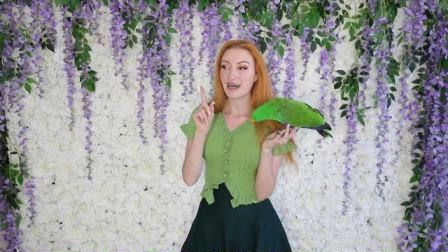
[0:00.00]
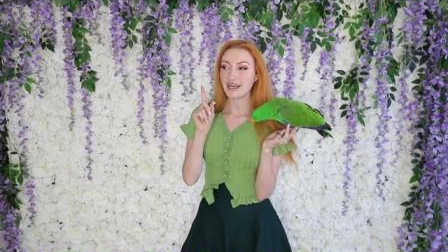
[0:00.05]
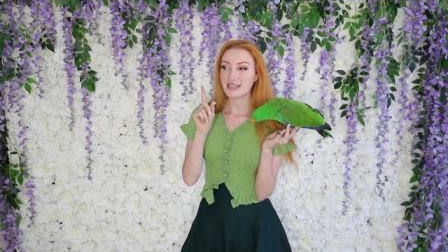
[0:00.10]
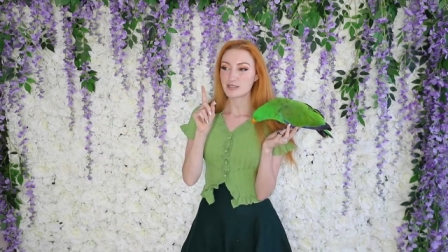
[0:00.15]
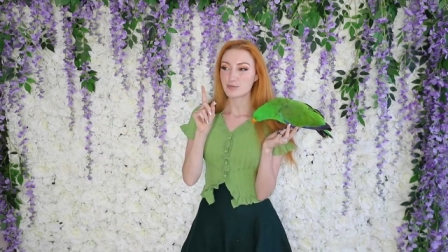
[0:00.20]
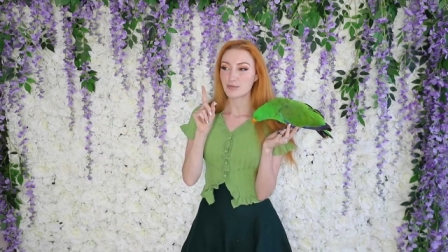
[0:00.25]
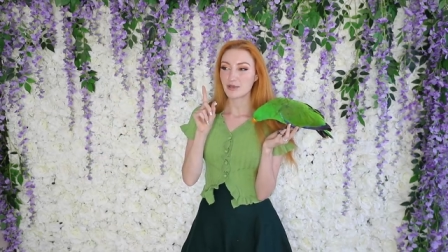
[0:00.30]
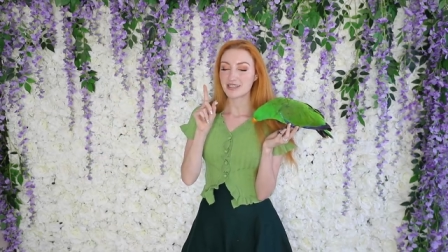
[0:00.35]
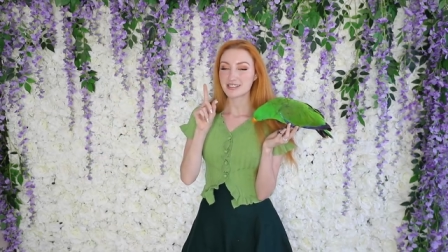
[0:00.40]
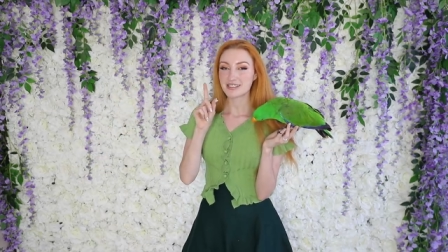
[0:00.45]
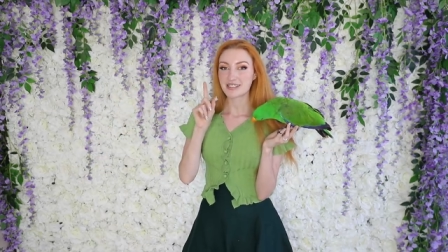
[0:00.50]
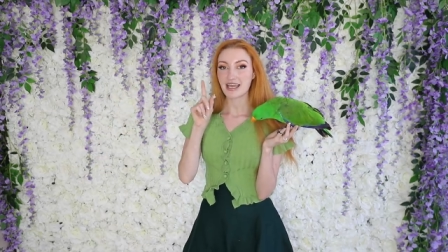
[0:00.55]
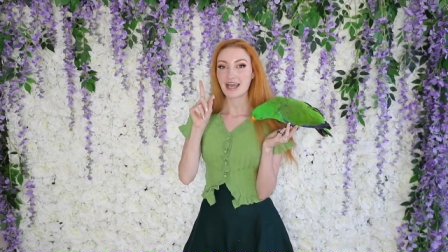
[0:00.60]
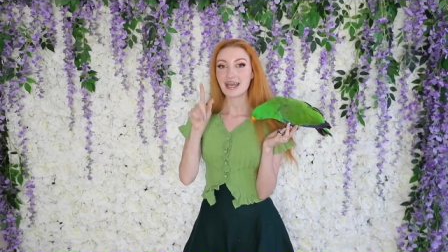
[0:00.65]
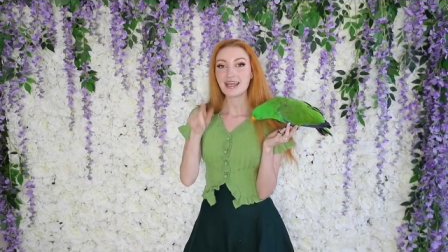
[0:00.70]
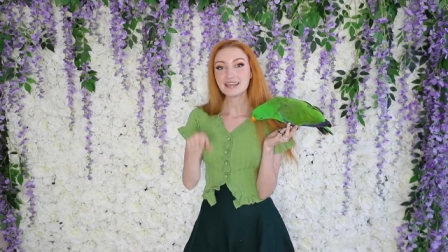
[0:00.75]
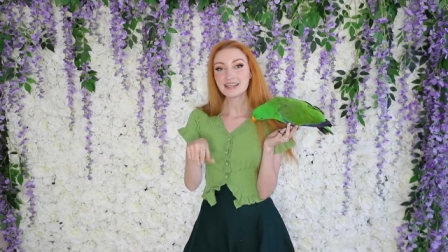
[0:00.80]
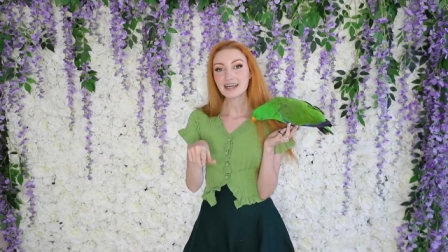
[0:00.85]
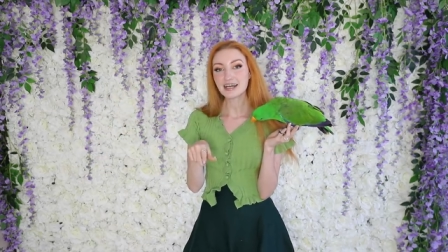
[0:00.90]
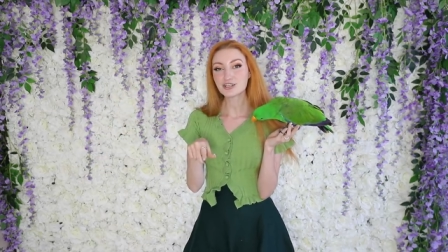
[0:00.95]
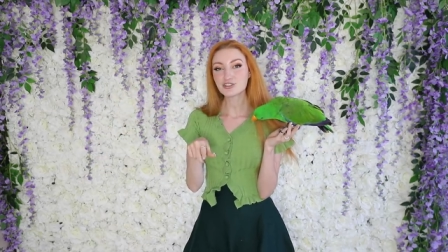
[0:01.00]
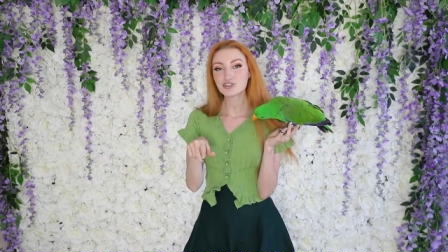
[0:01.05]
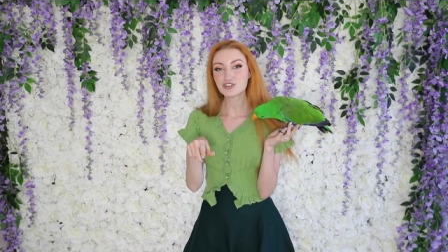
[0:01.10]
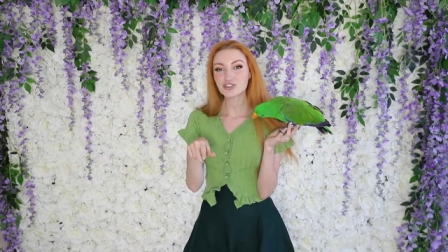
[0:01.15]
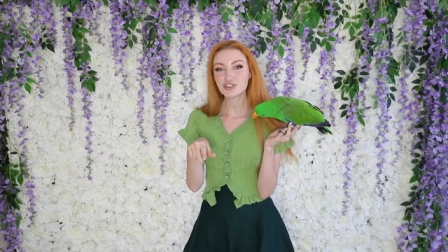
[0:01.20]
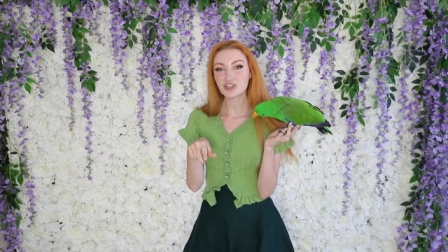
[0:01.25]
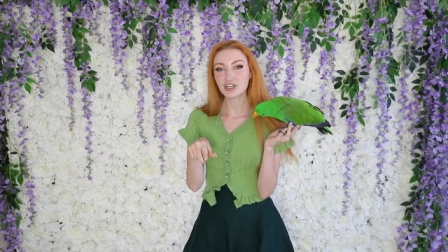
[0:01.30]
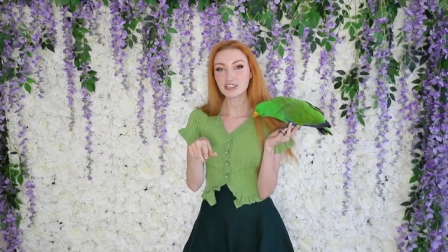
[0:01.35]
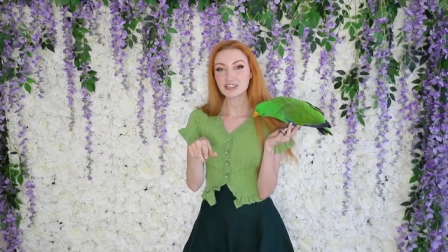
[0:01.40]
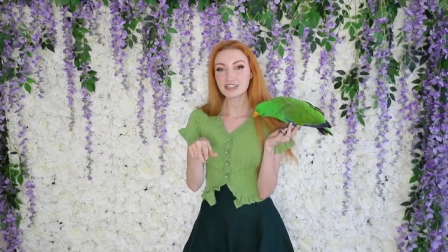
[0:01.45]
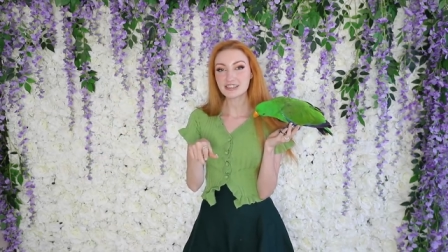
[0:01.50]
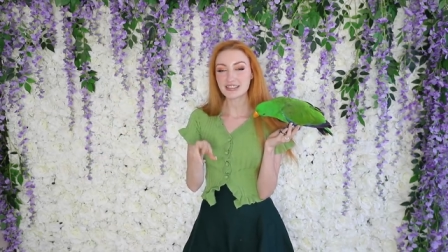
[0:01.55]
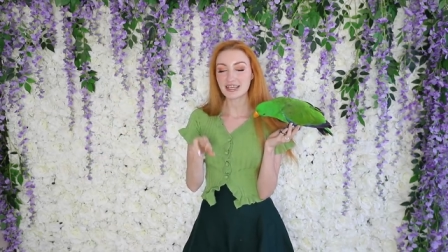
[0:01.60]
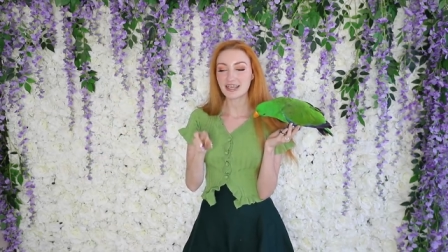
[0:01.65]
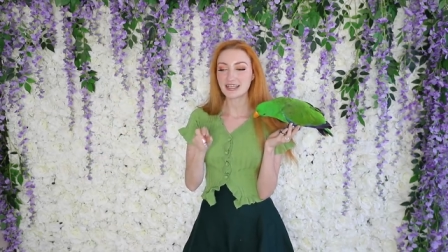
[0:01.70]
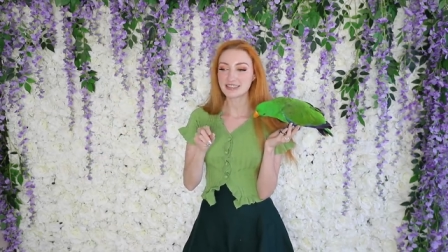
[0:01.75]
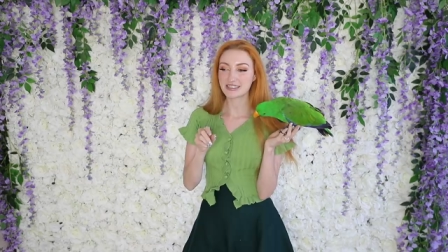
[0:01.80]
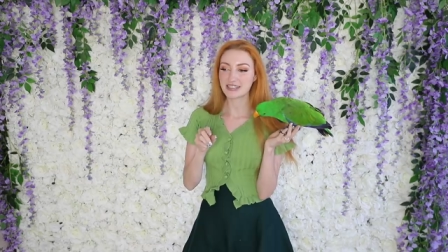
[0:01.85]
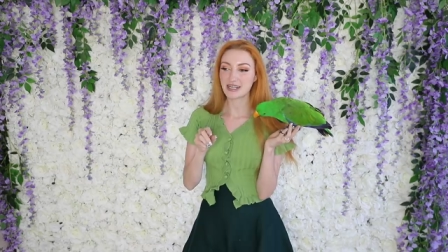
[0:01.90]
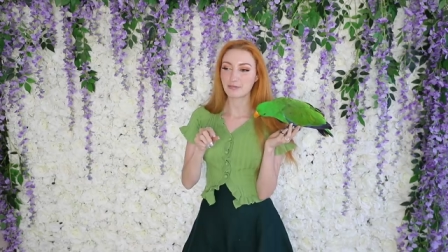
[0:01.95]
I spent $800,
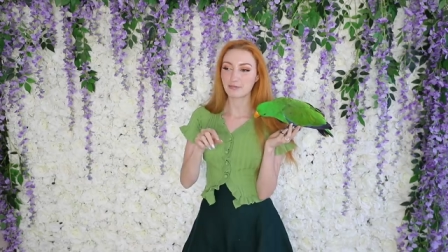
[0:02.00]
I ended